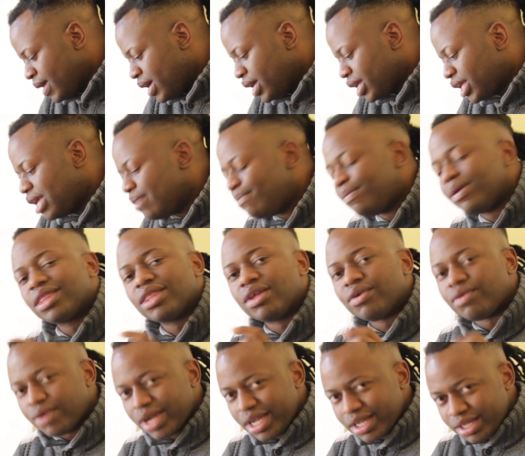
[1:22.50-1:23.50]
keeping the
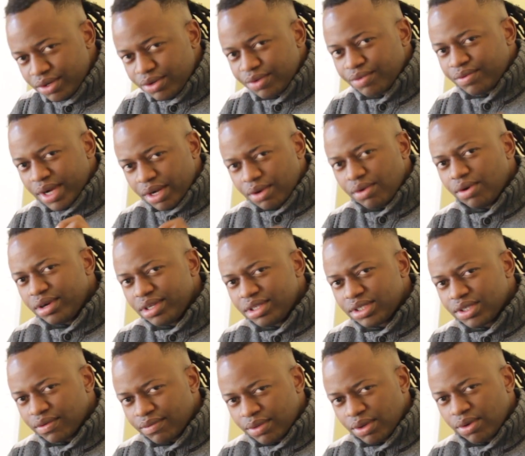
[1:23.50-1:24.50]
records
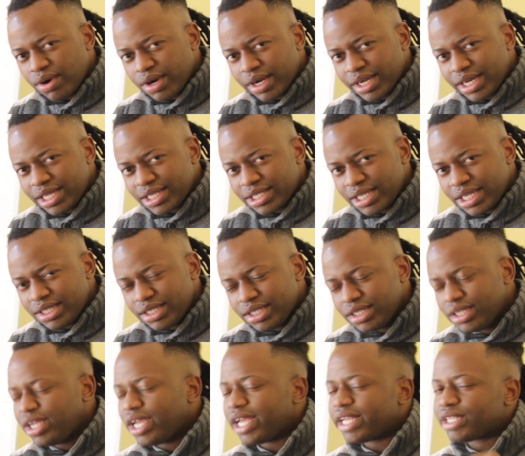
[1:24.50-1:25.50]
of the
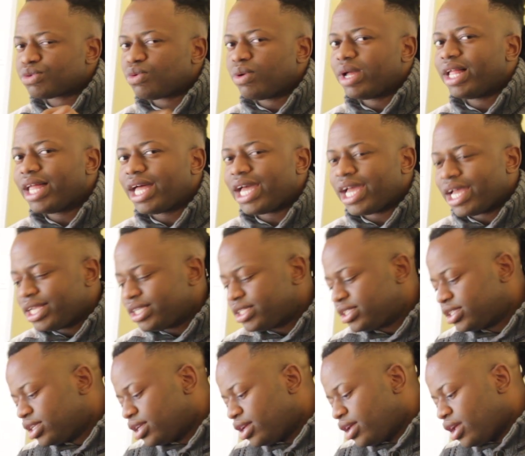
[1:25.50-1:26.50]
organization as well
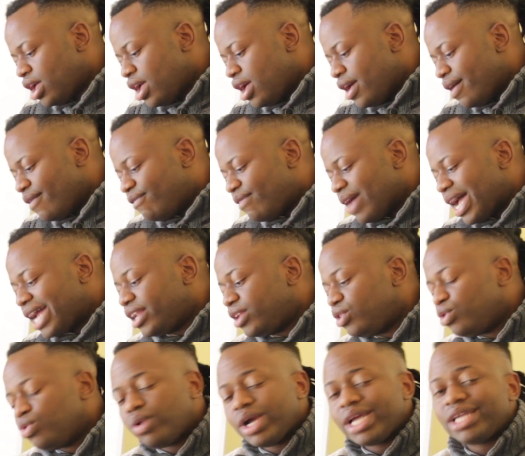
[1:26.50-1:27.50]
as
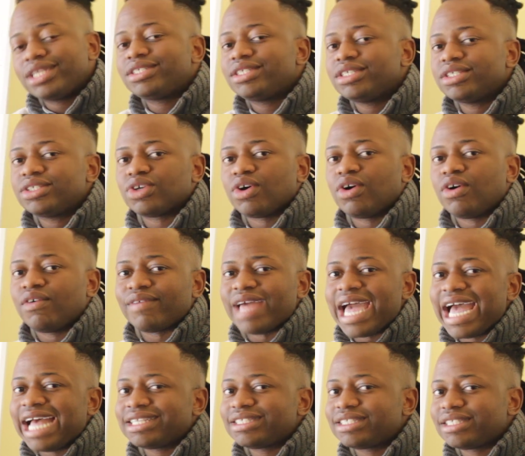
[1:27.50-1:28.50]
valuations of
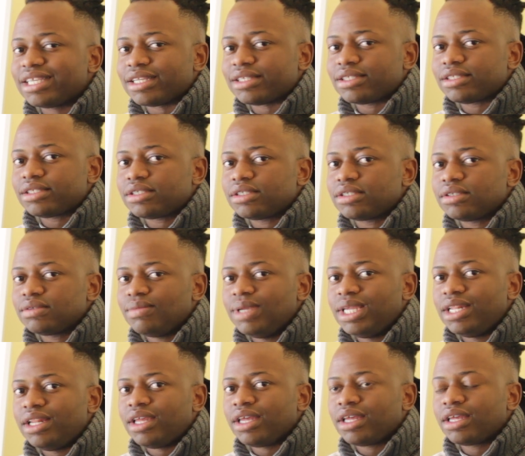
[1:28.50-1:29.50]
assets,
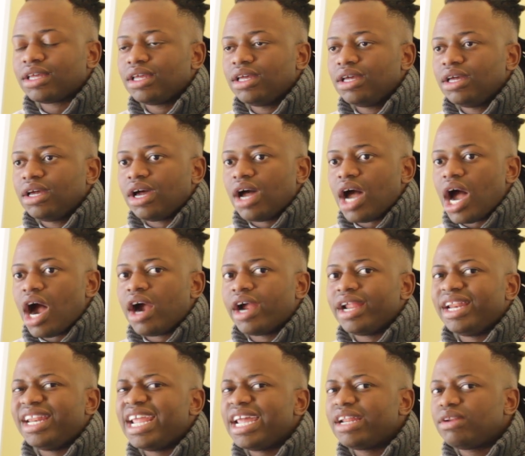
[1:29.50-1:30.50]
meaning
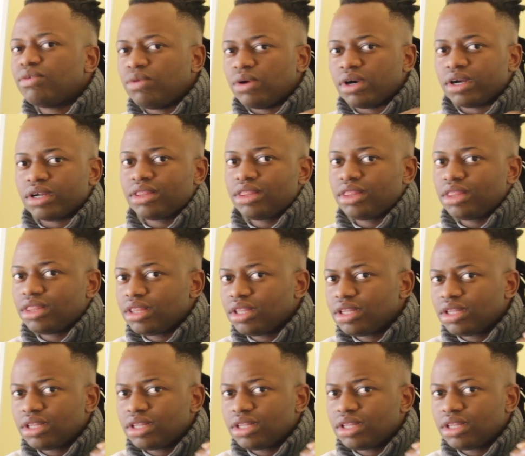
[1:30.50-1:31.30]
our net worth.